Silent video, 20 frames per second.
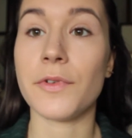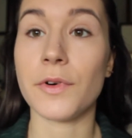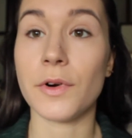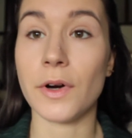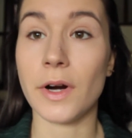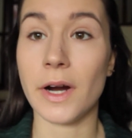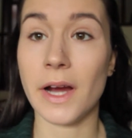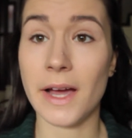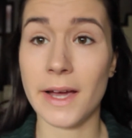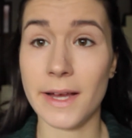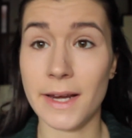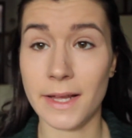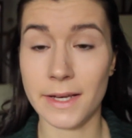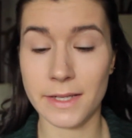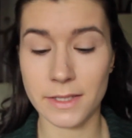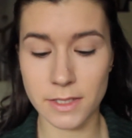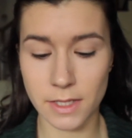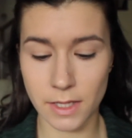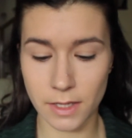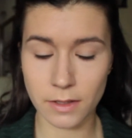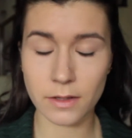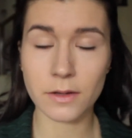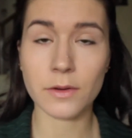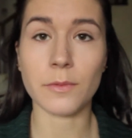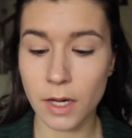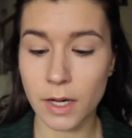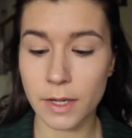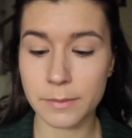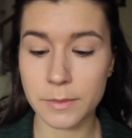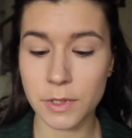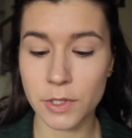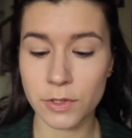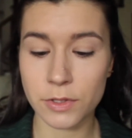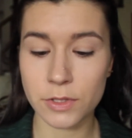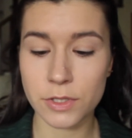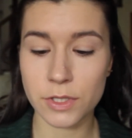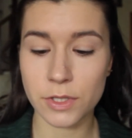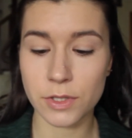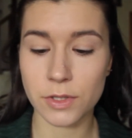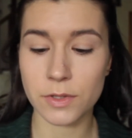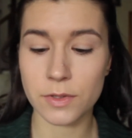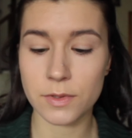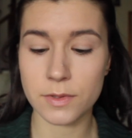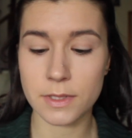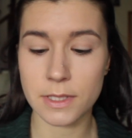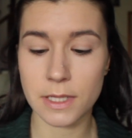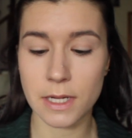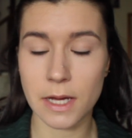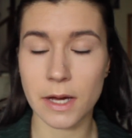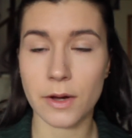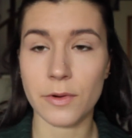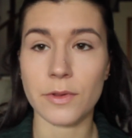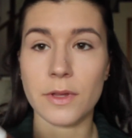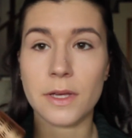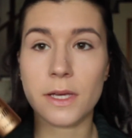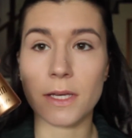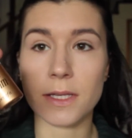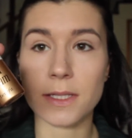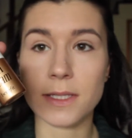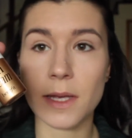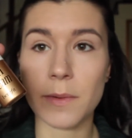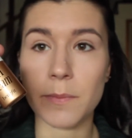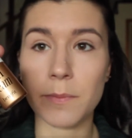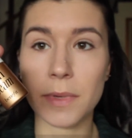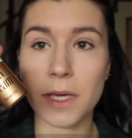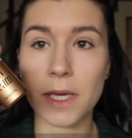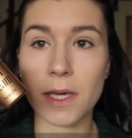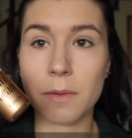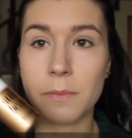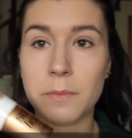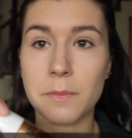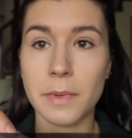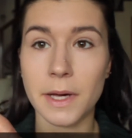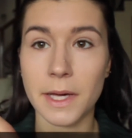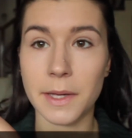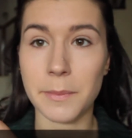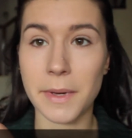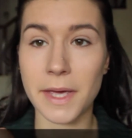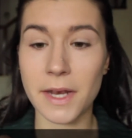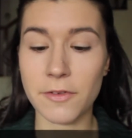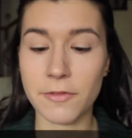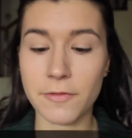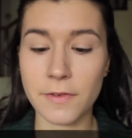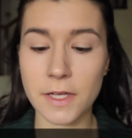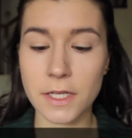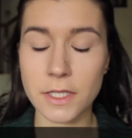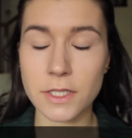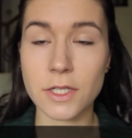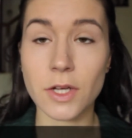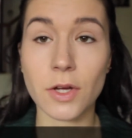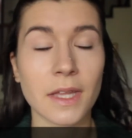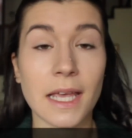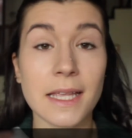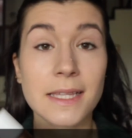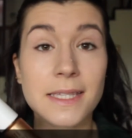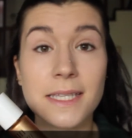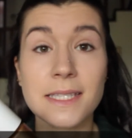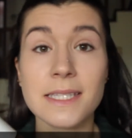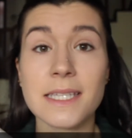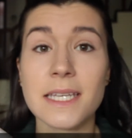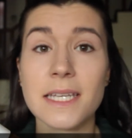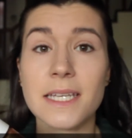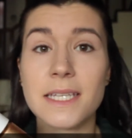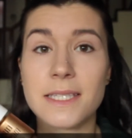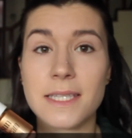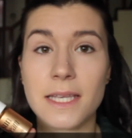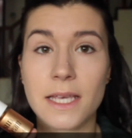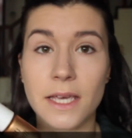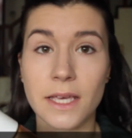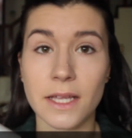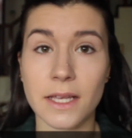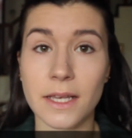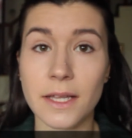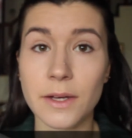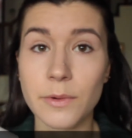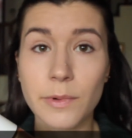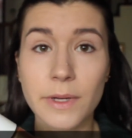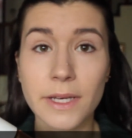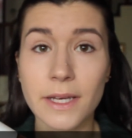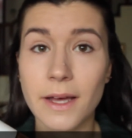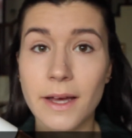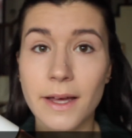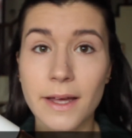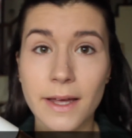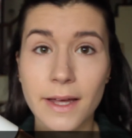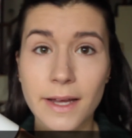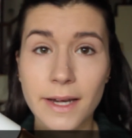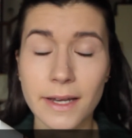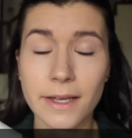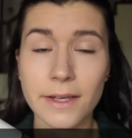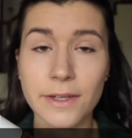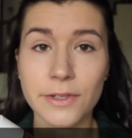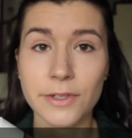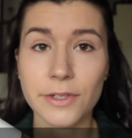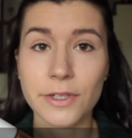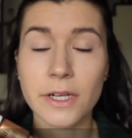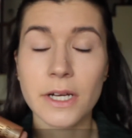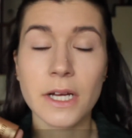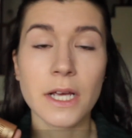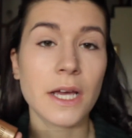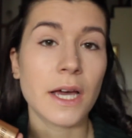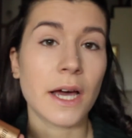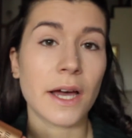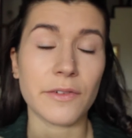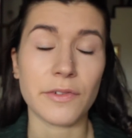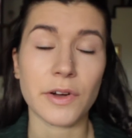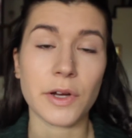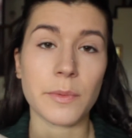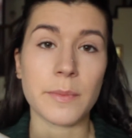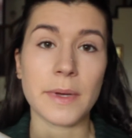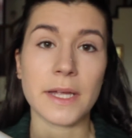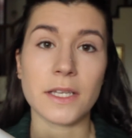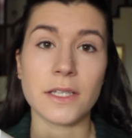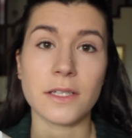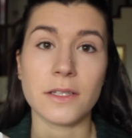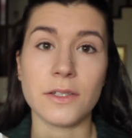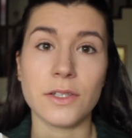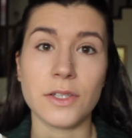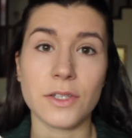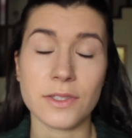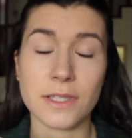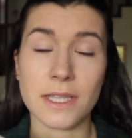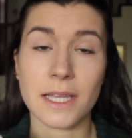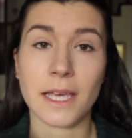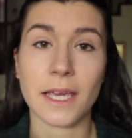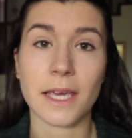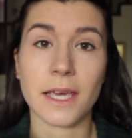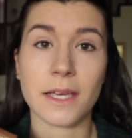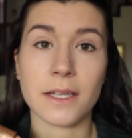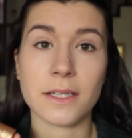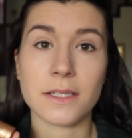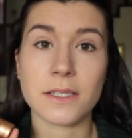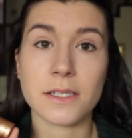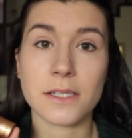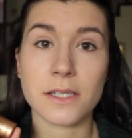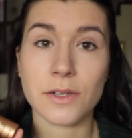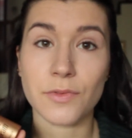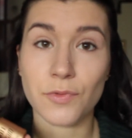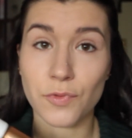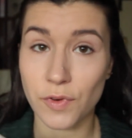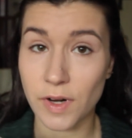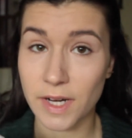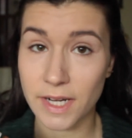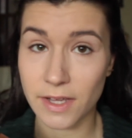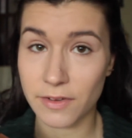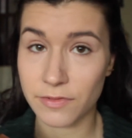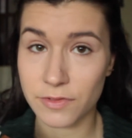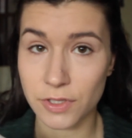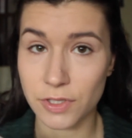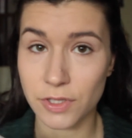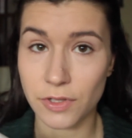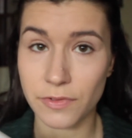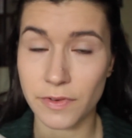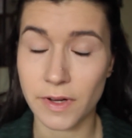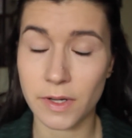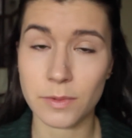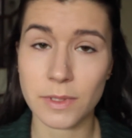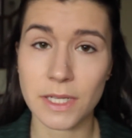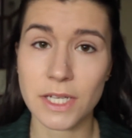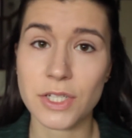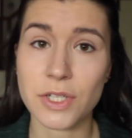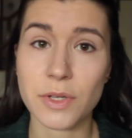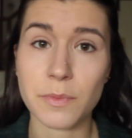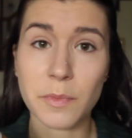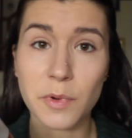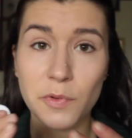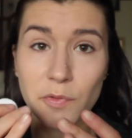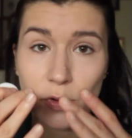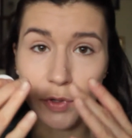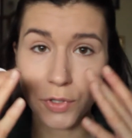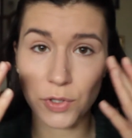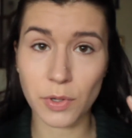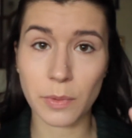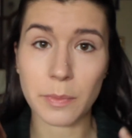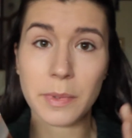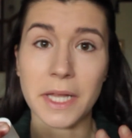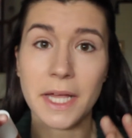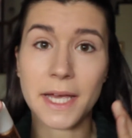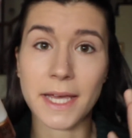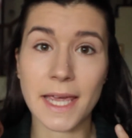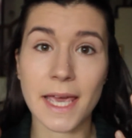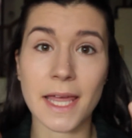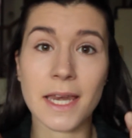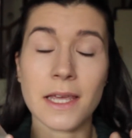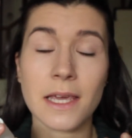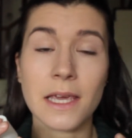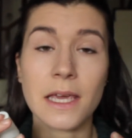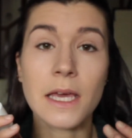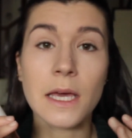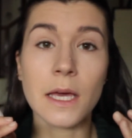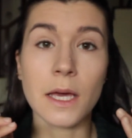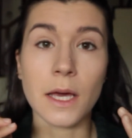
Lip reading: for highlighting. I'm going to use now the Sunbeam by Benefit, and since it is a liquid highlighter, I recommend using it right after your foundation before you apply any